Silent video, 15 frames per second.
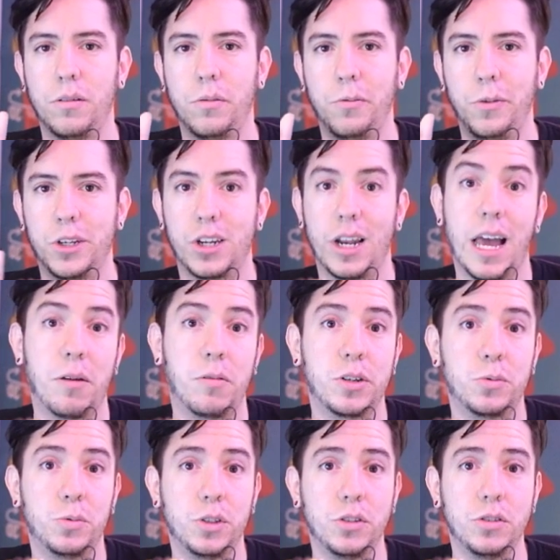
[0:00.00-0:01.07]
which
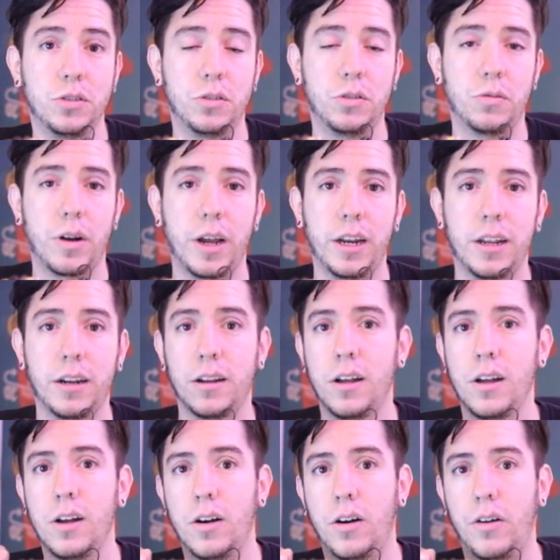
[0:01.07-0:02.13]
language would you write it,
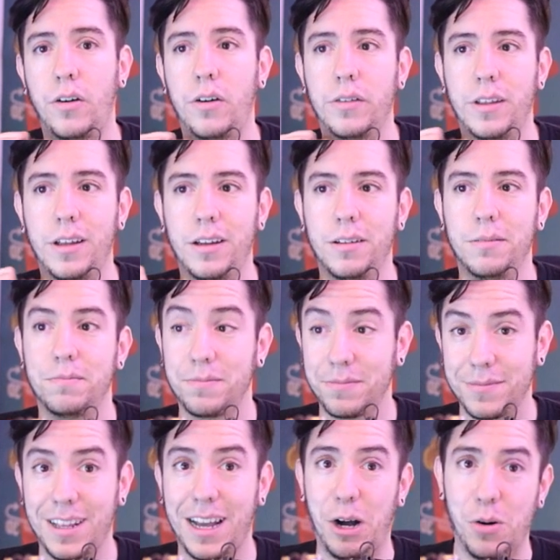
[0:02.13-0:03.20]
or
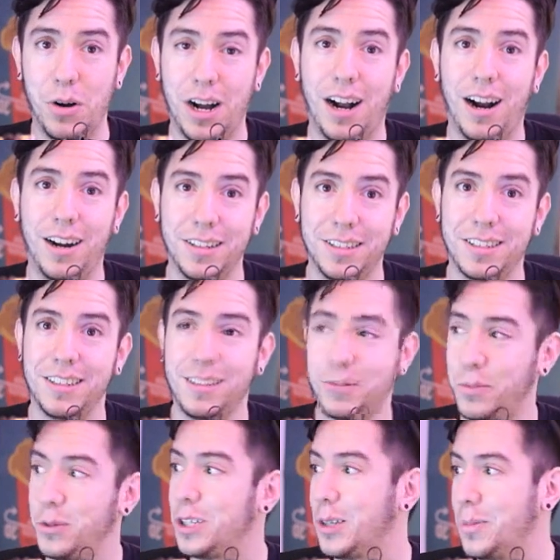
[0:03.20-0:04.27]
how hard
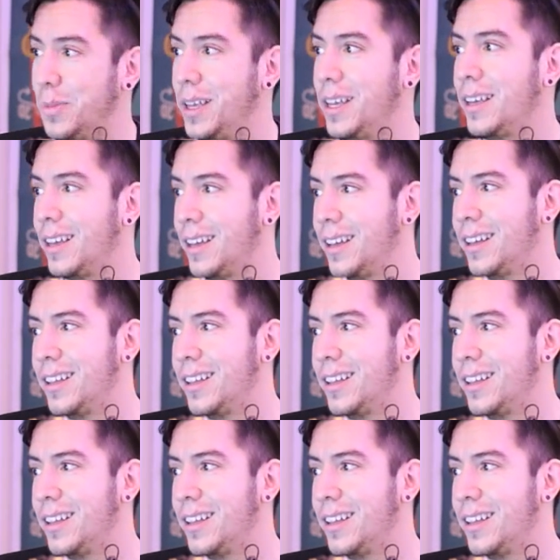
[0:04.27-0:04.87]
would it be.